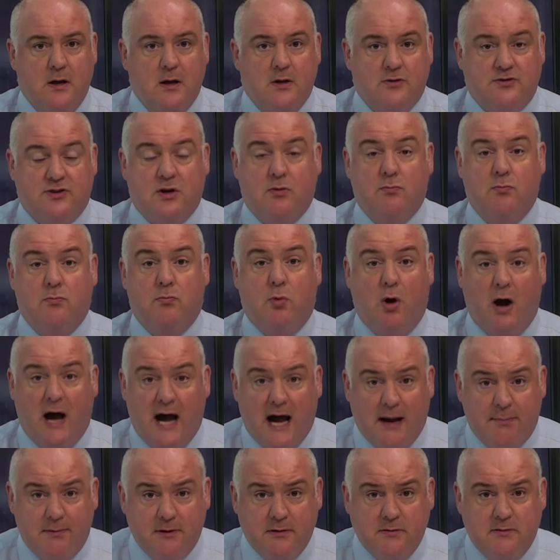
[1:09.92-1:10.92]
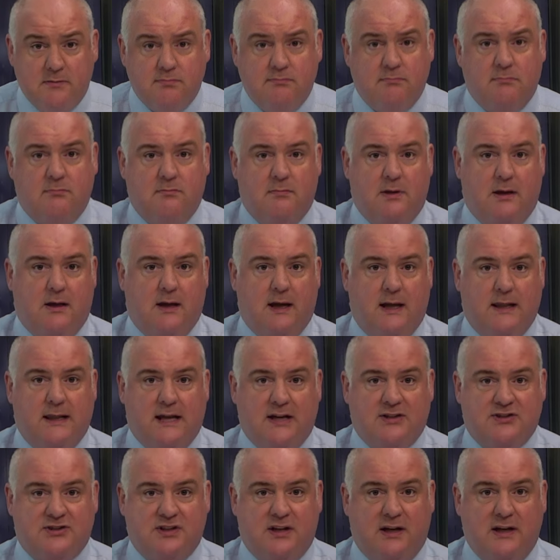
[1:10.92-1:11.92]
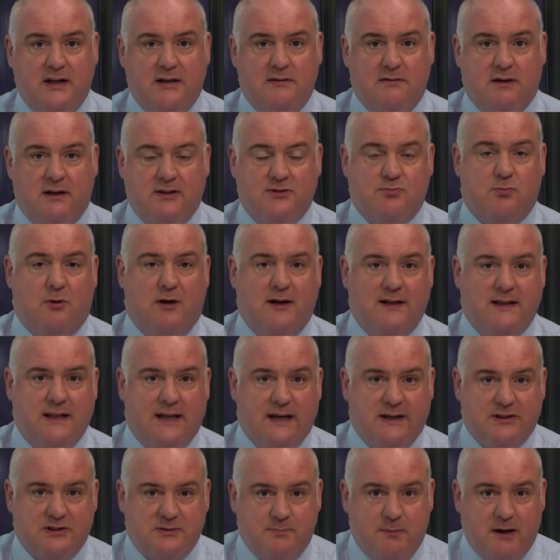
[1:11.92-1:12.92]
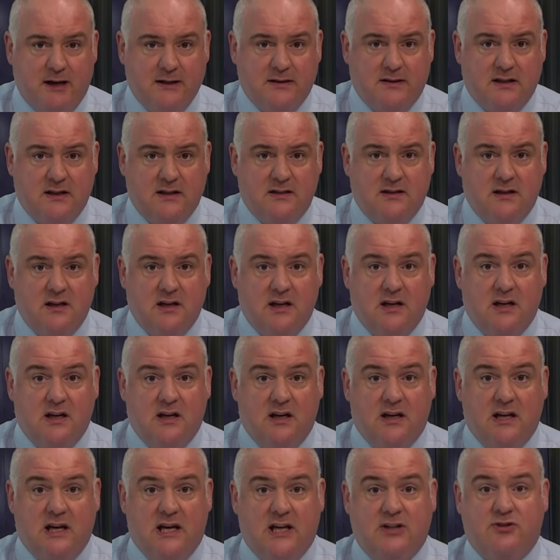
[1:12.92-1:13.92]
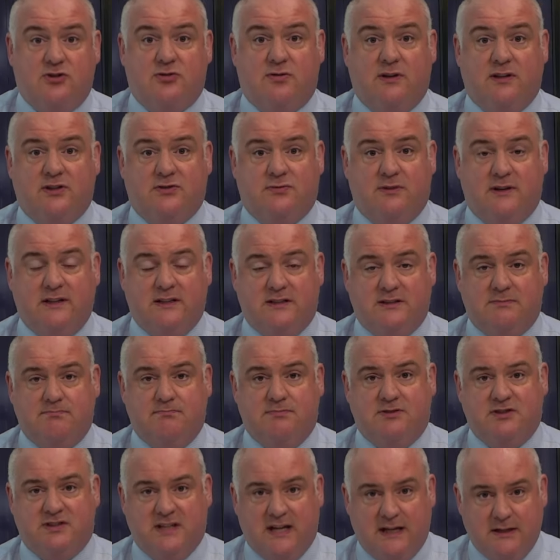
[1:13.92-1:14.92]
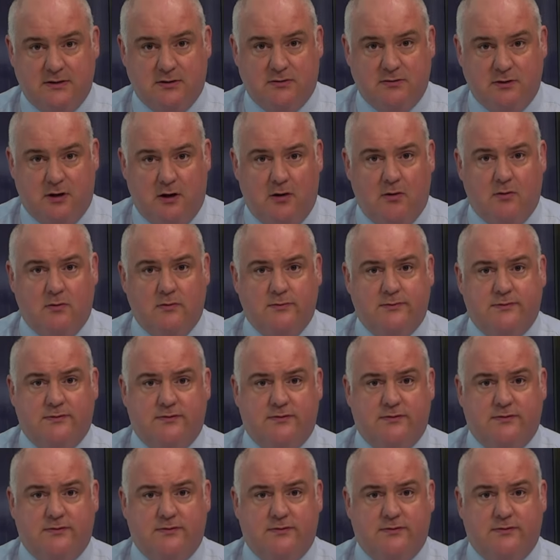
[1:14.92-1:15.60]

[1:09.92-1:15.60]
So, what happened uh, last night, as widely expected, interest rates stayed on hold.